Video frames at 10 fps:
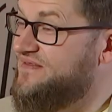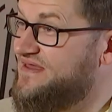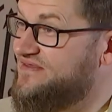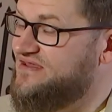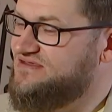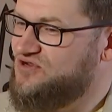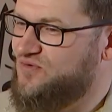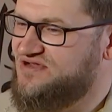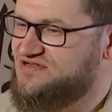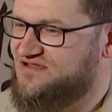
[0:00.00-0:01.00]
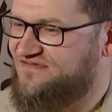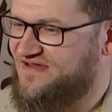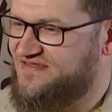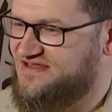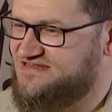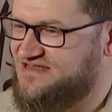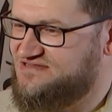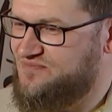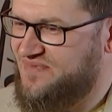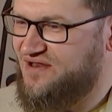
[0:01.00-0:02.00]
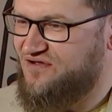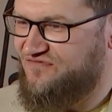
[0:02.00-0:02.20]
And the continuation, the fact that it says the meaning